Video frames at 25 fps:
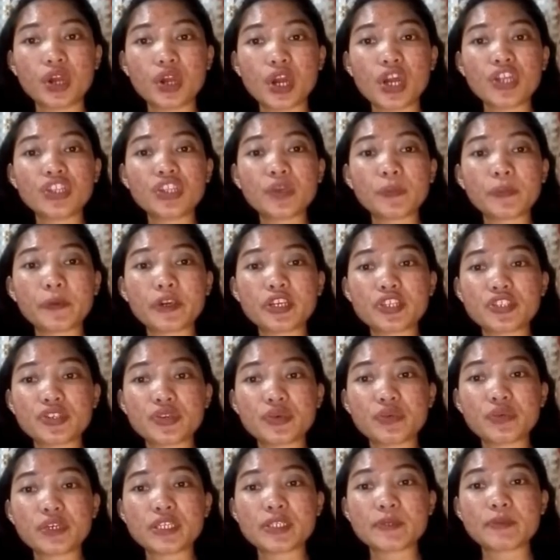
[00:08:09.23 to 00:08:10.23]
and the
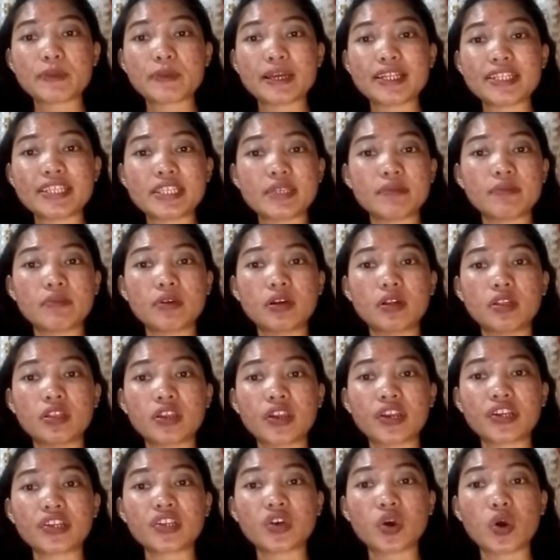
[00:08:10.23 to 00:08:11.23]
person responsible
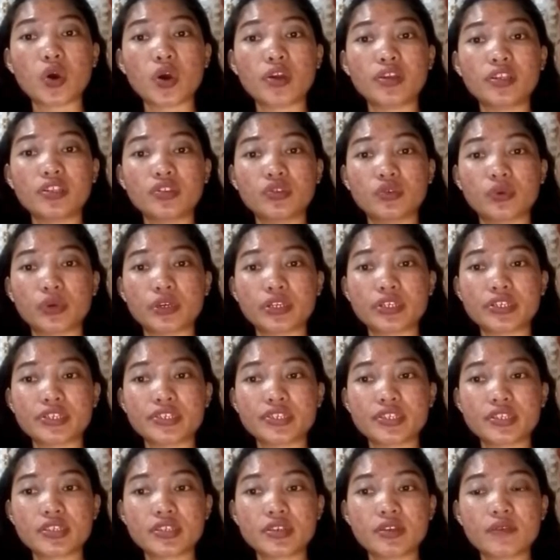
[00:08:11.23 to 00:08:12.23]
are the
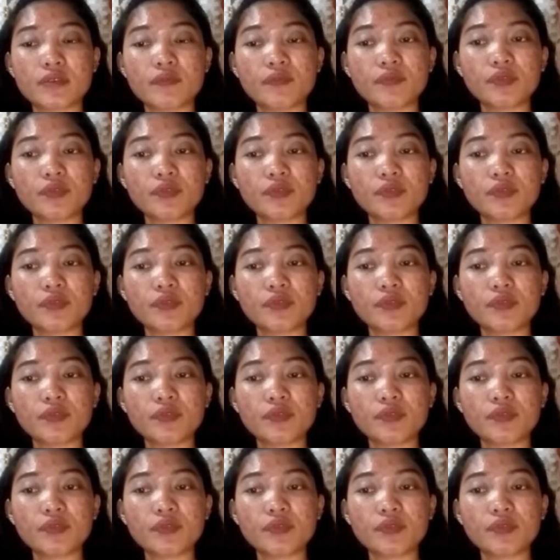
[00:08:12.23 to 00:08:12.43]
auditors.